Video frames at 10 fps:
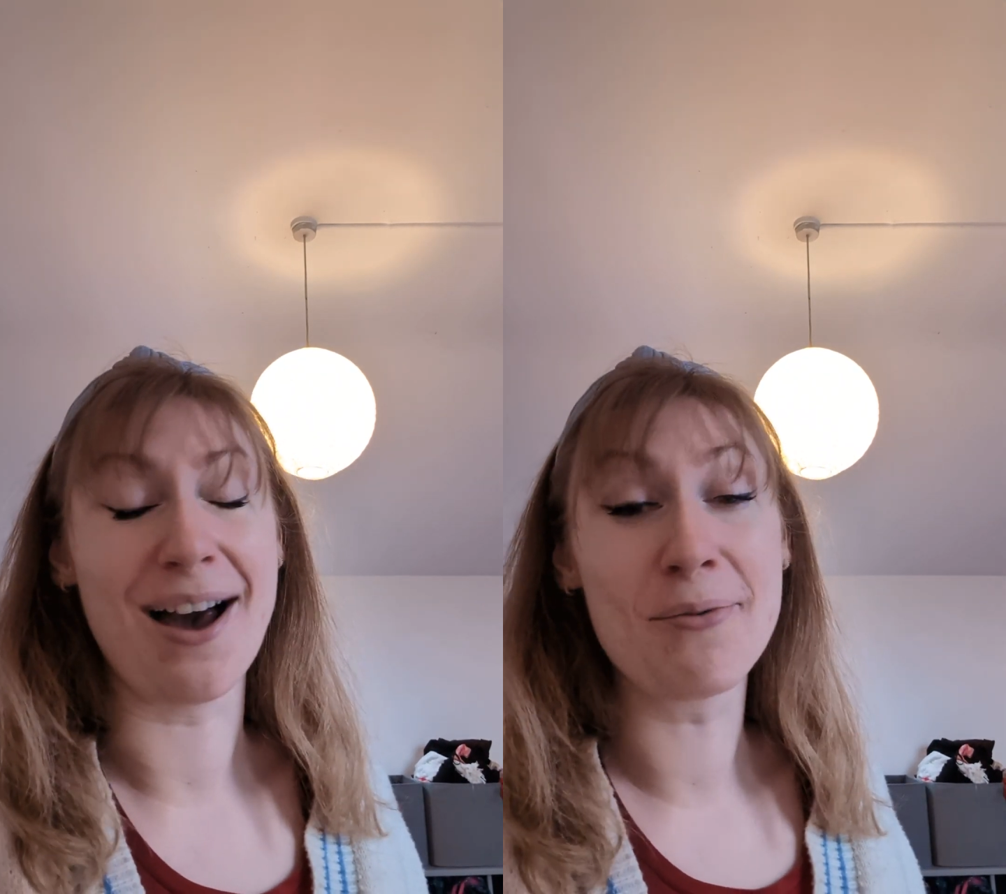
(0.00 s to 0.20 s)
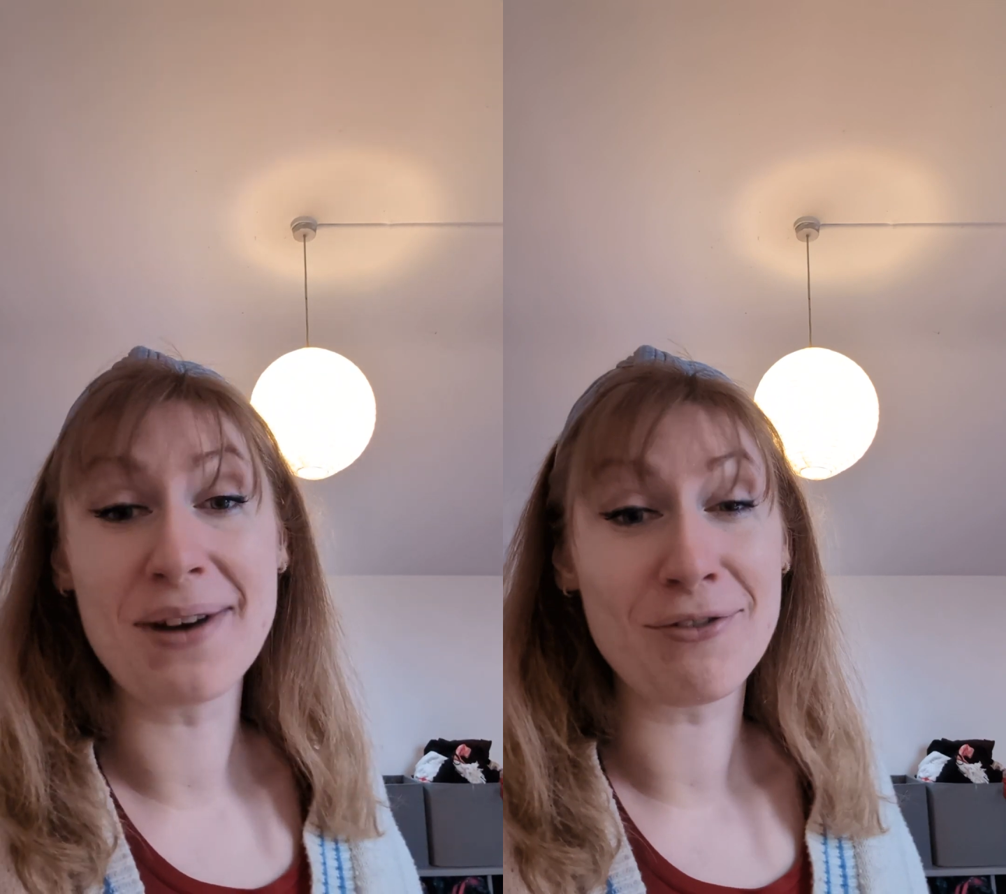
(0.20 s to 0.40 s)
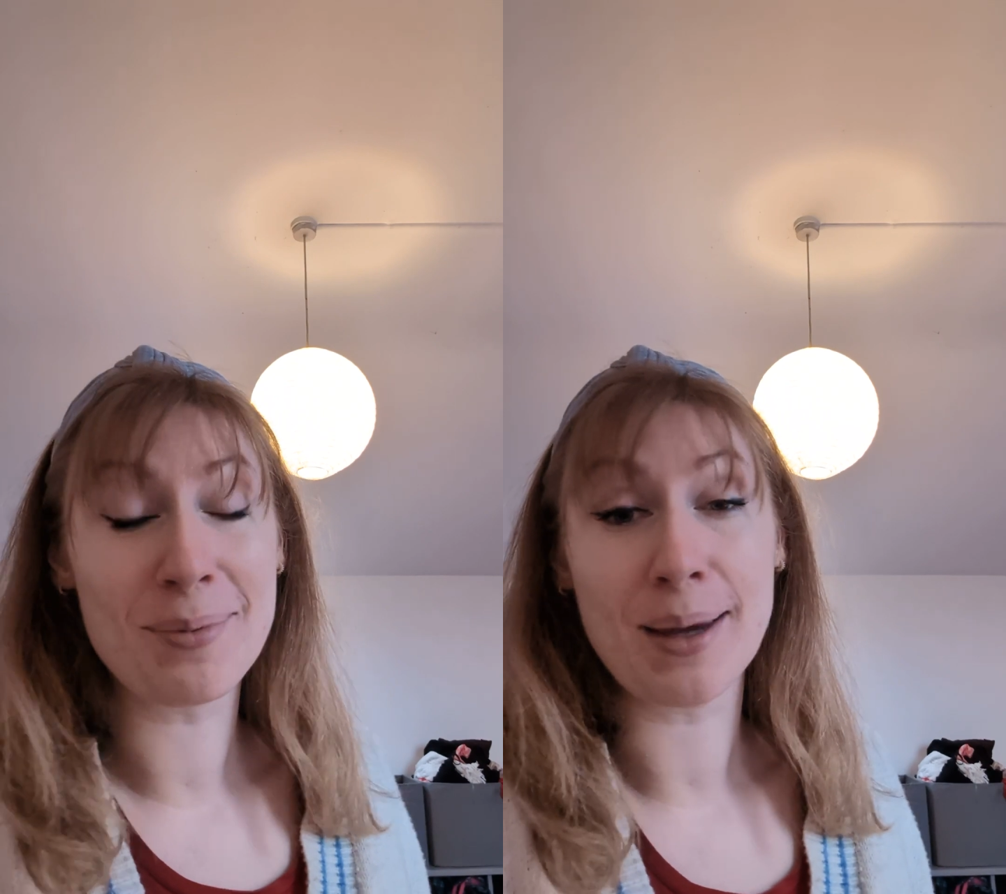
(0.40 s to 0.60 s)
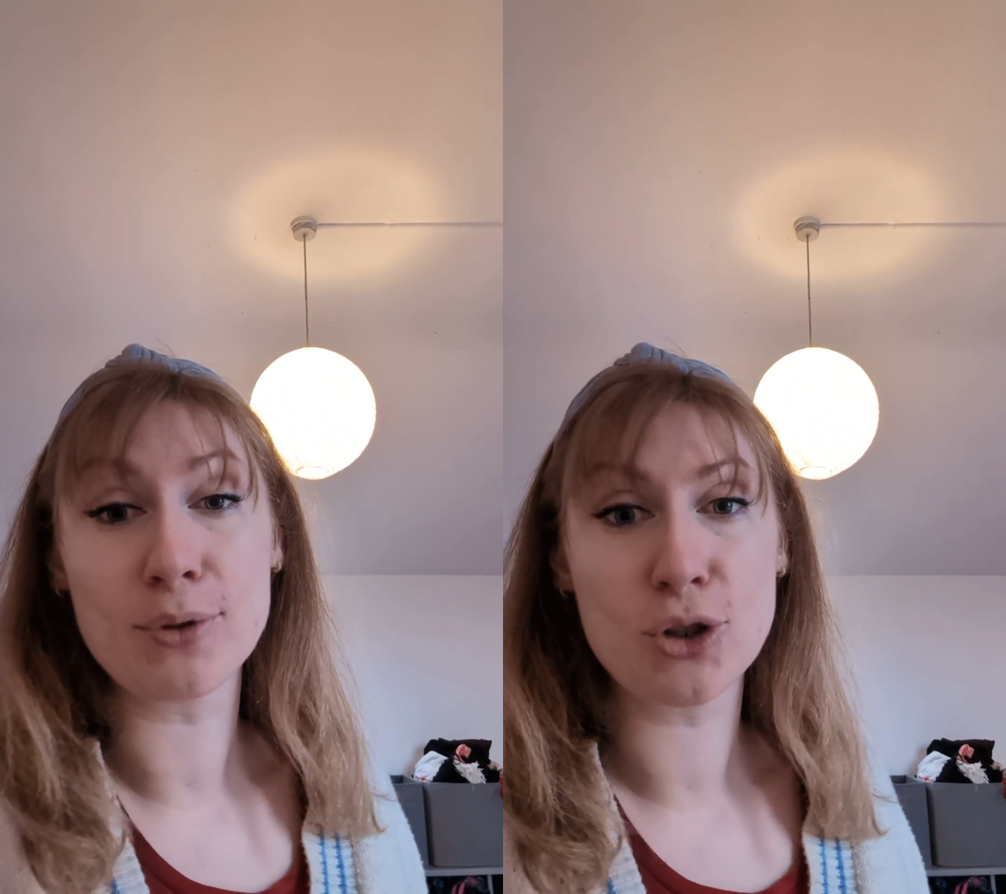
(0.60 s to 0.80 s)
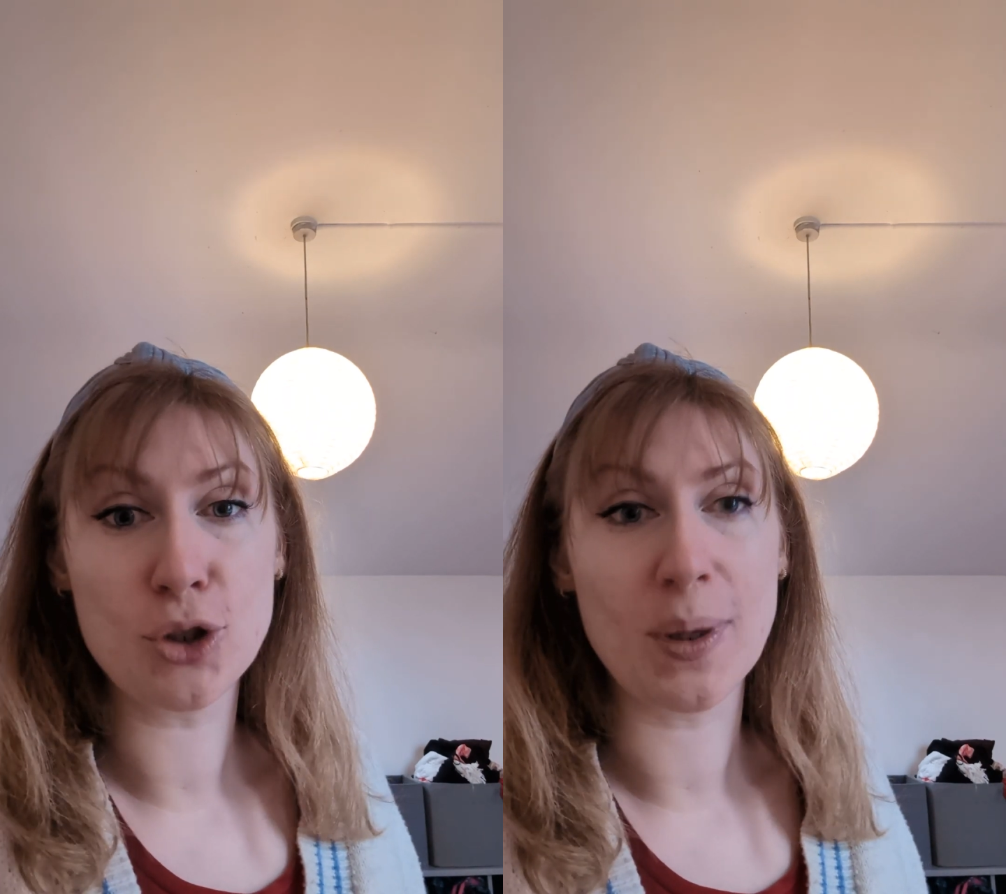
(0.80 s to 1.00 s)
I will never be able
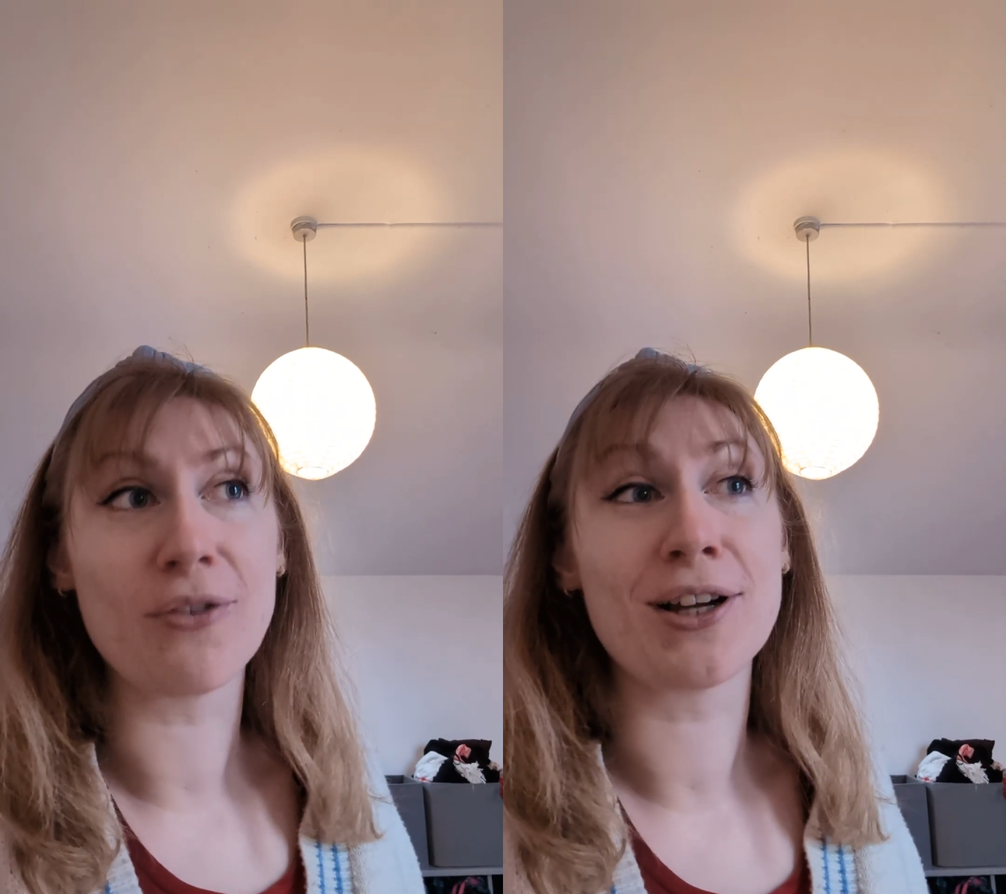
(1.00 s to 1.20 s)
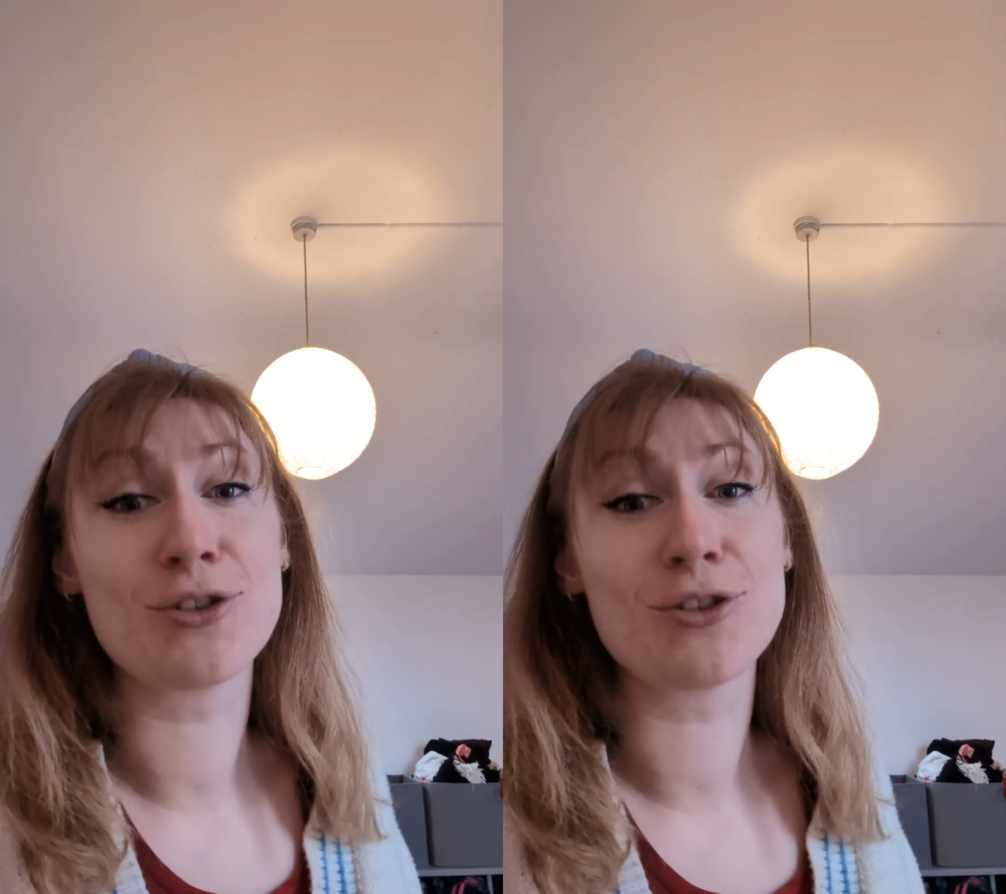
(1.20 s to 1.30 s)
to do it if I